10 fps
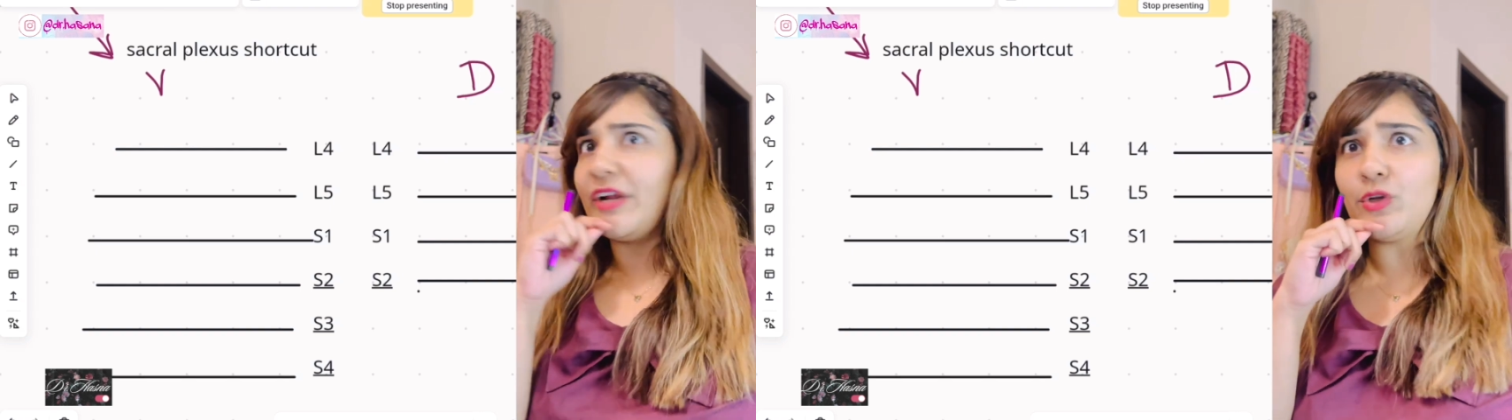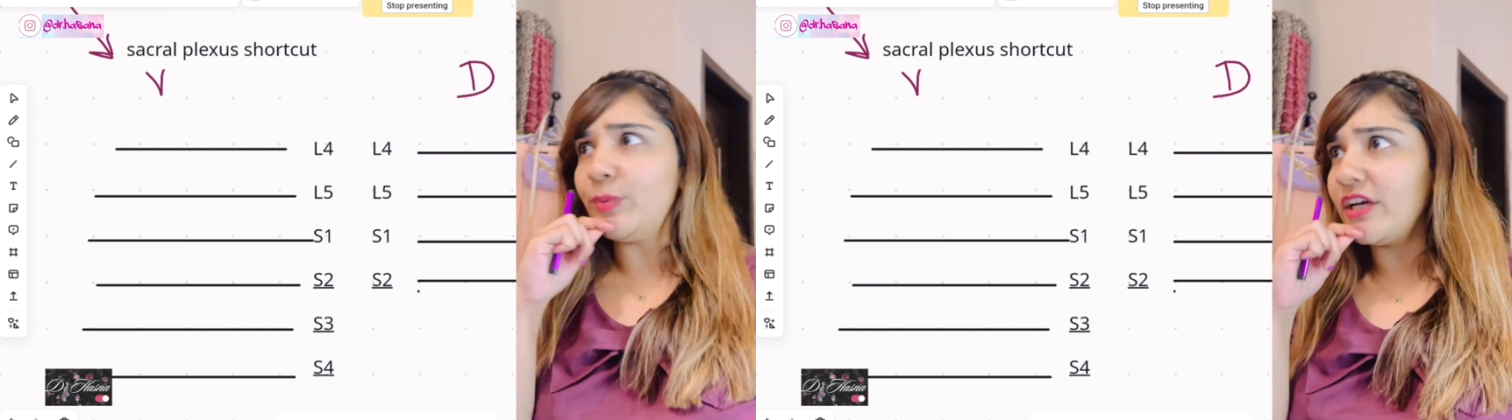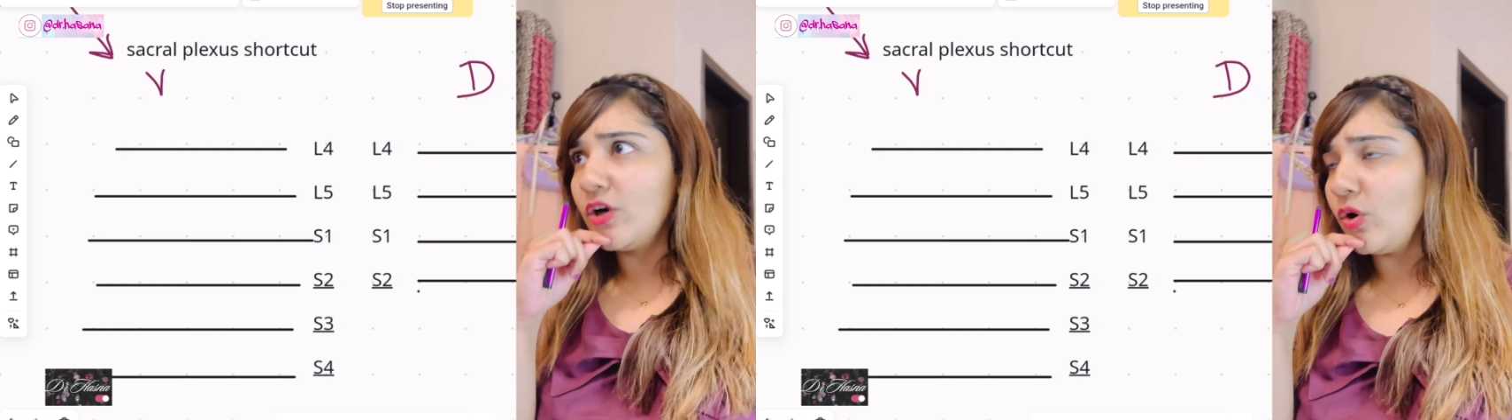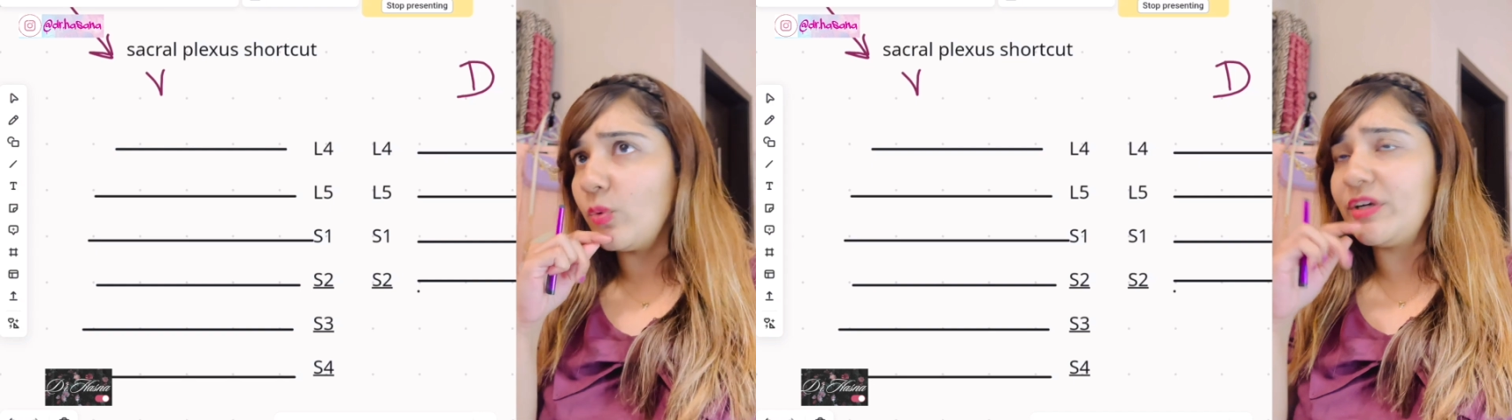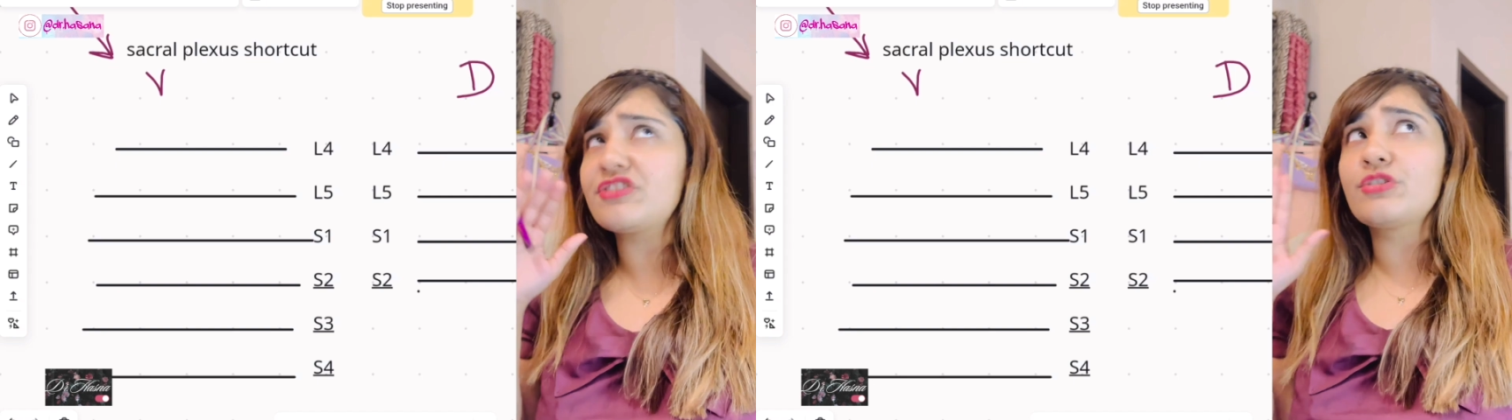where do we go?
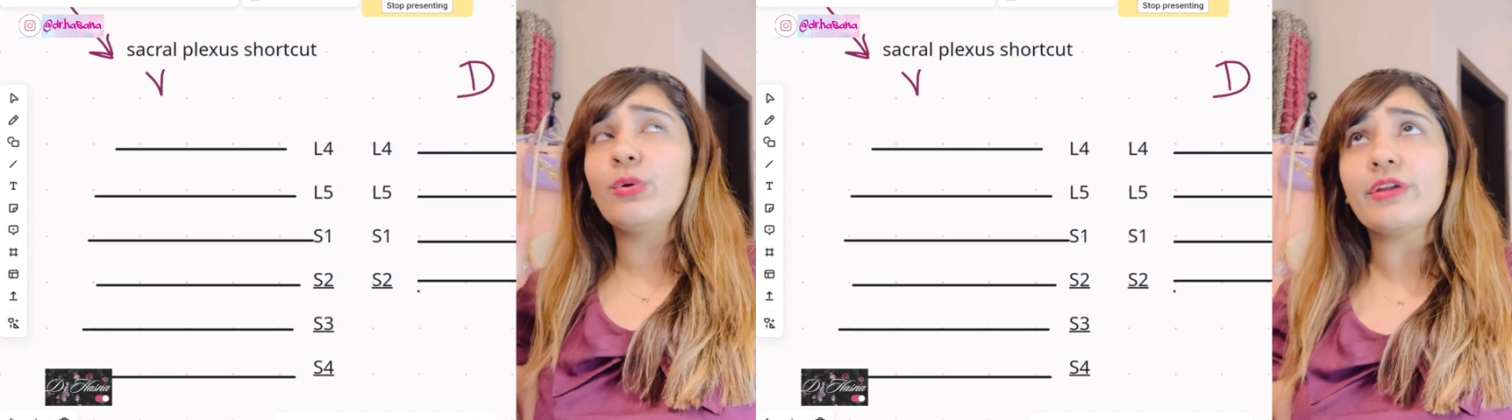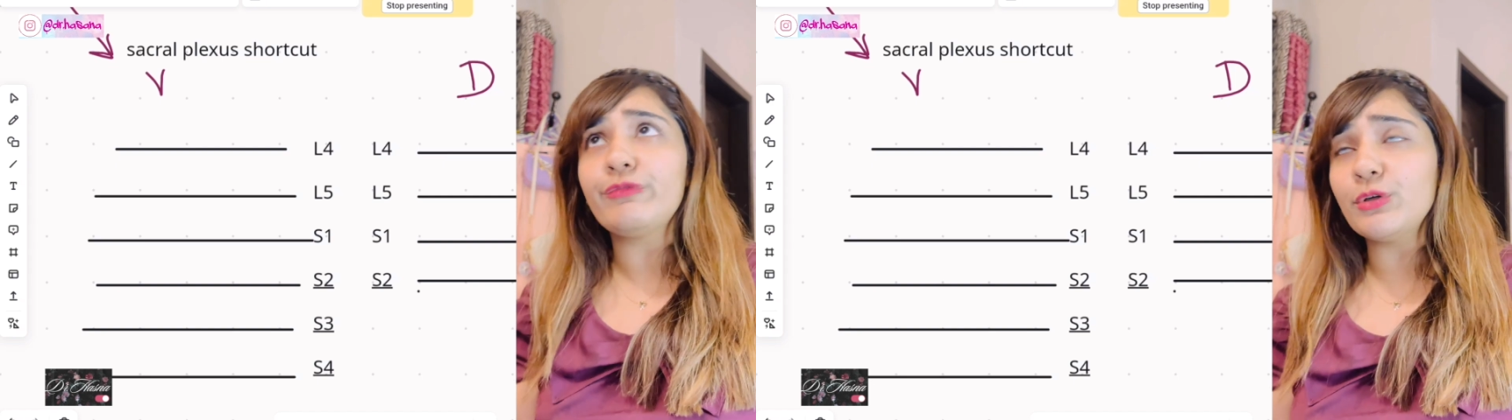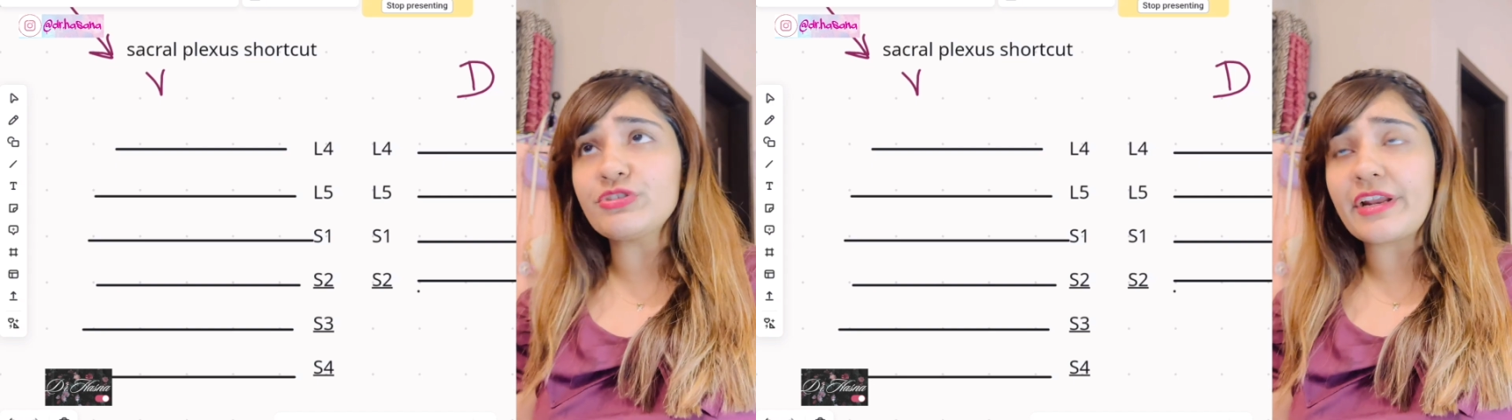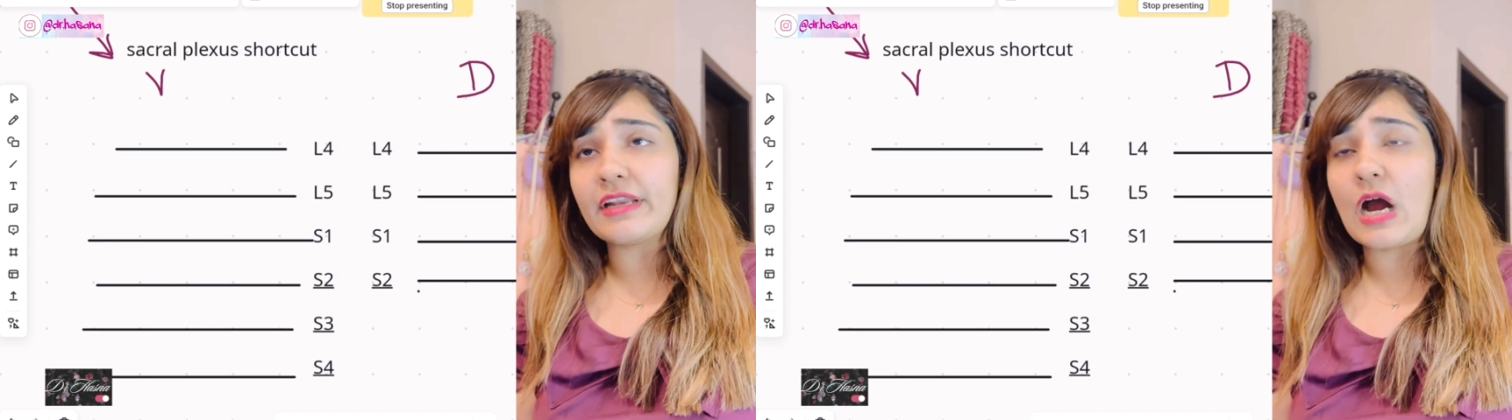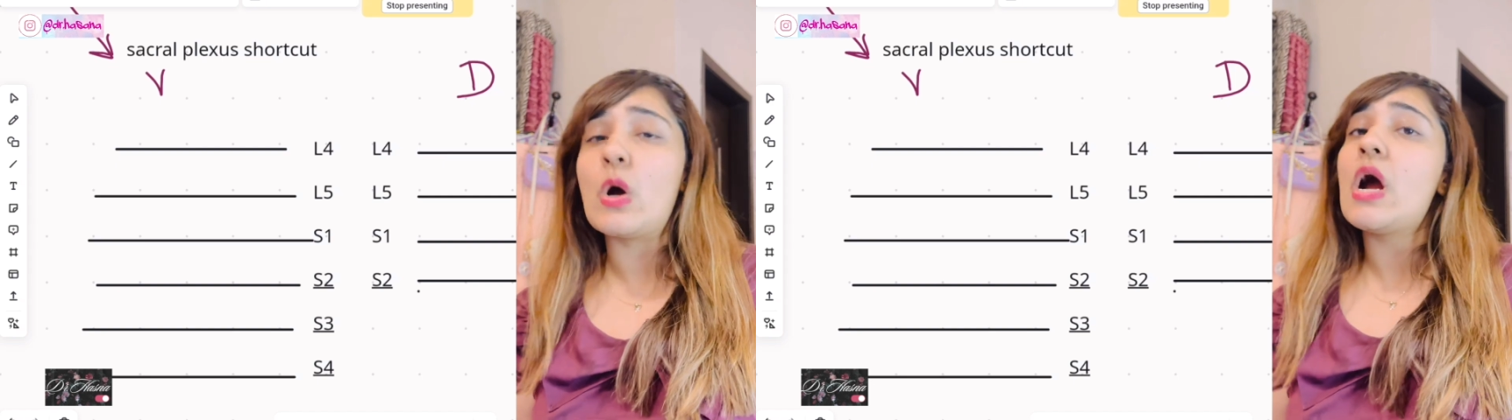We're so confused
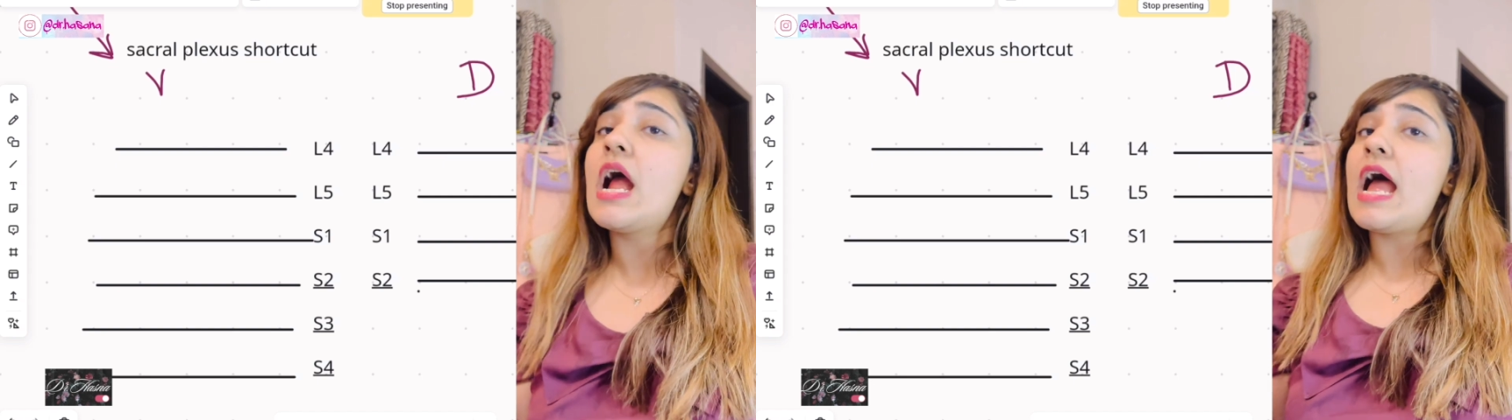right now.